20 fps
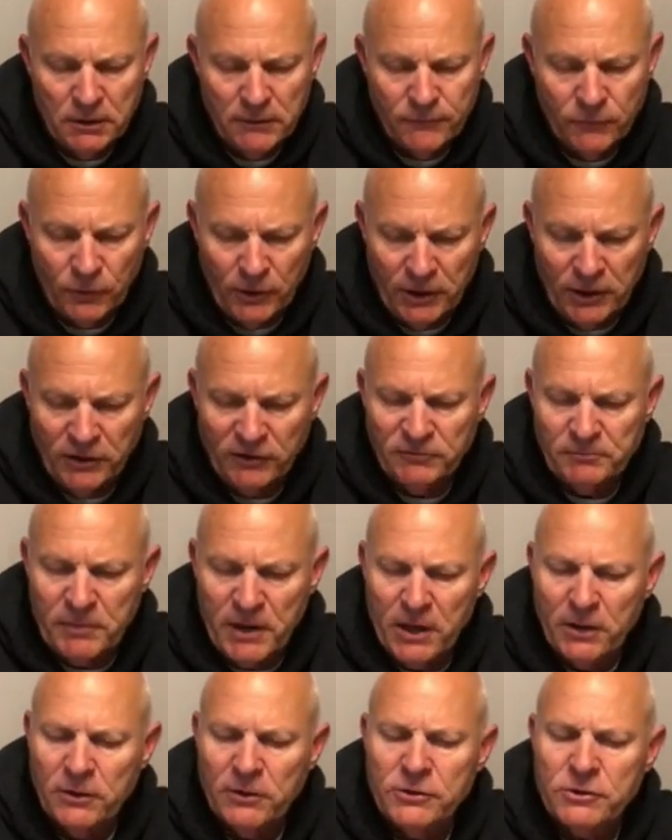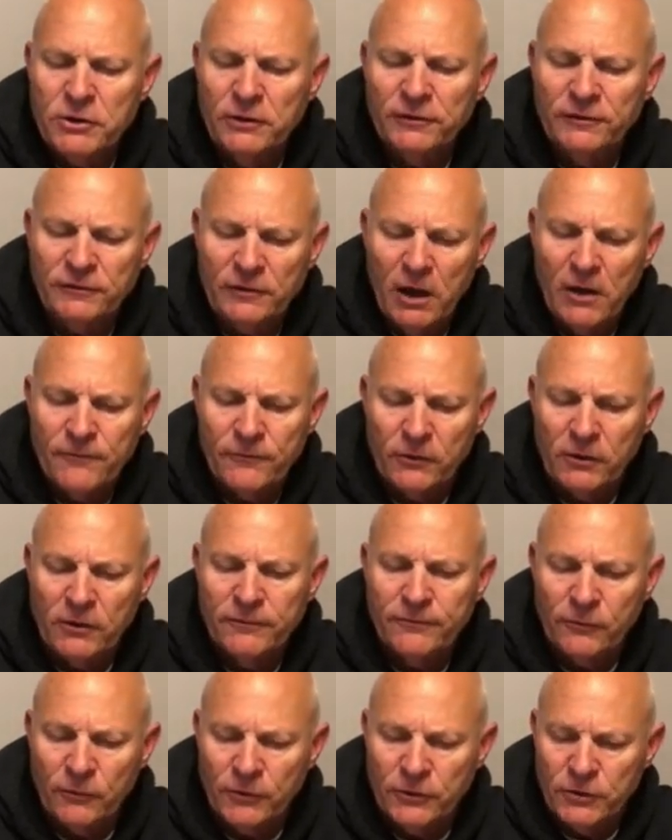For it is better to suffer
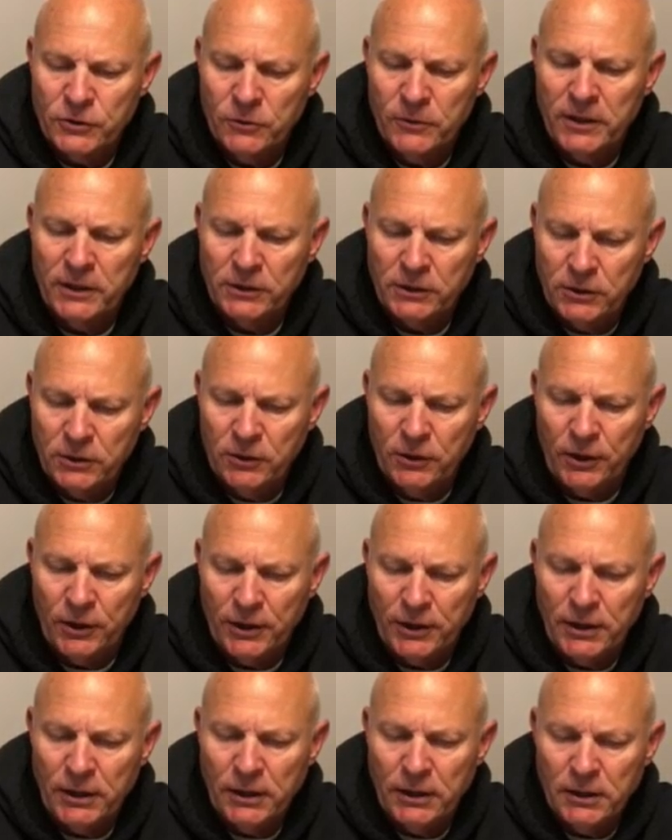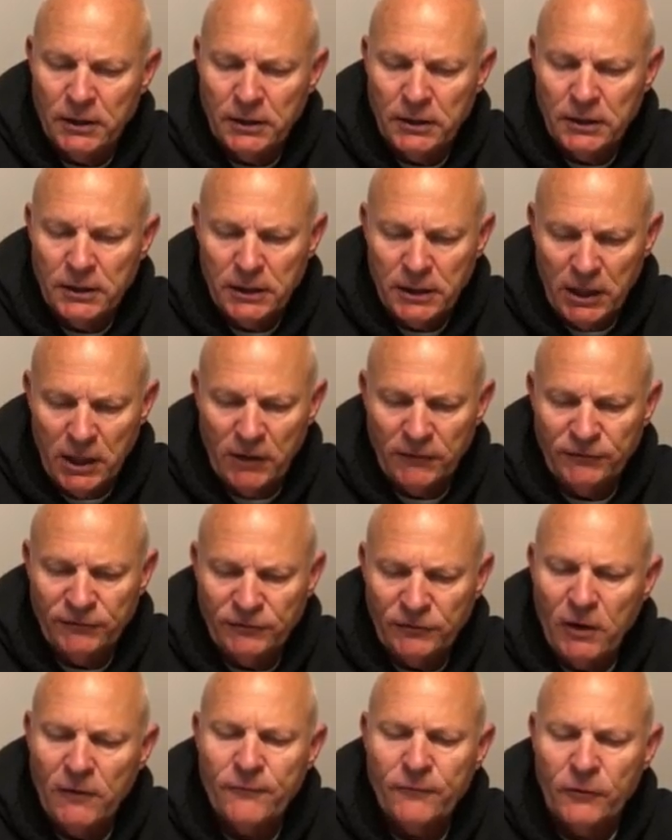for doing good, if
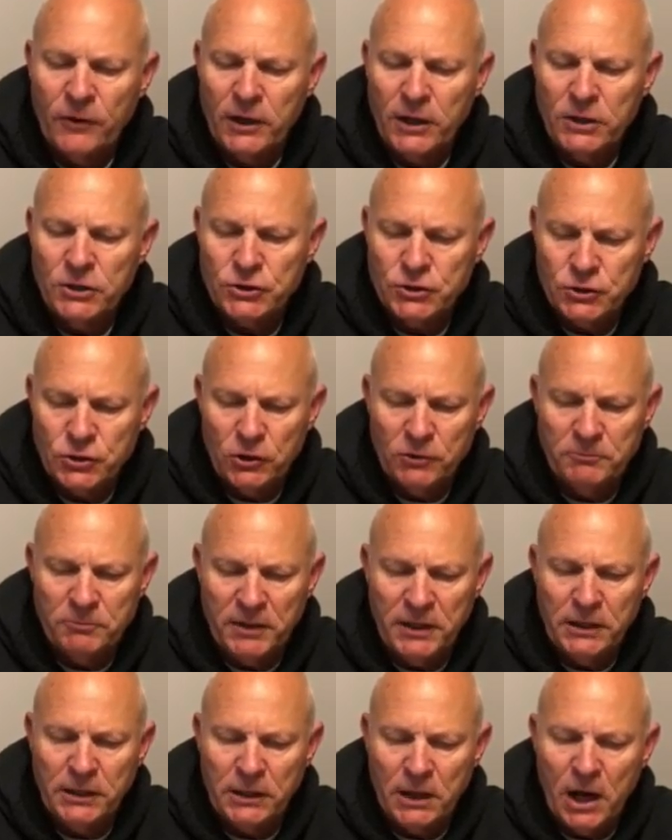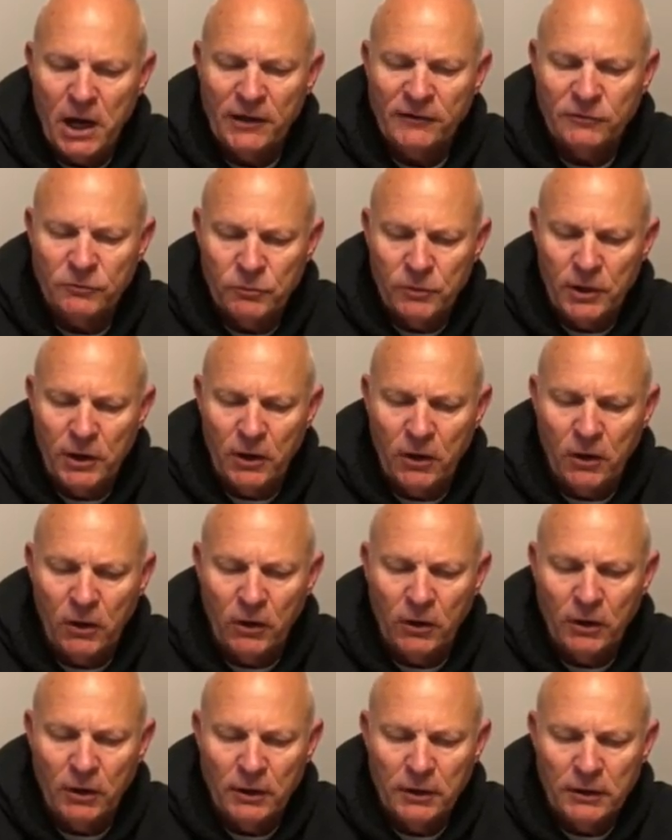suffering should be God's
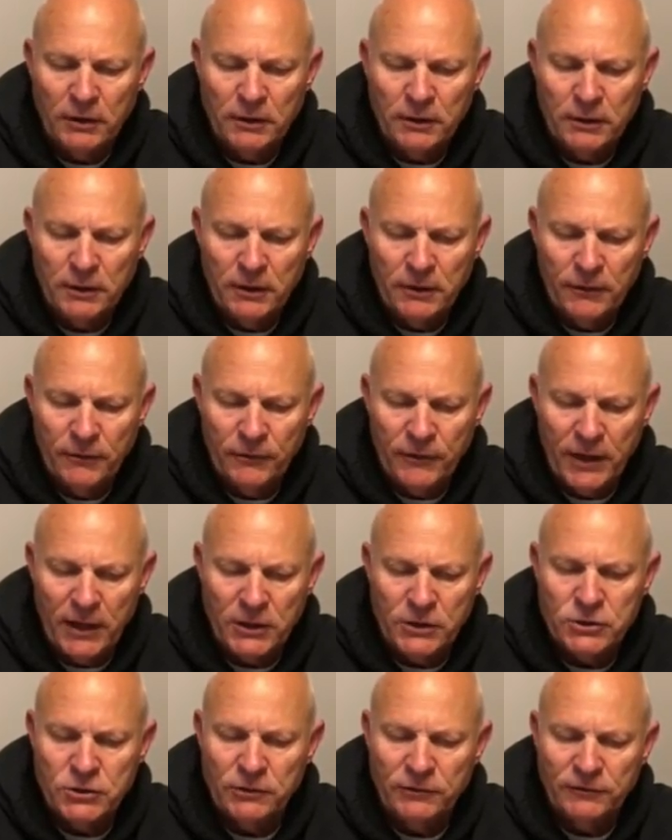will, than to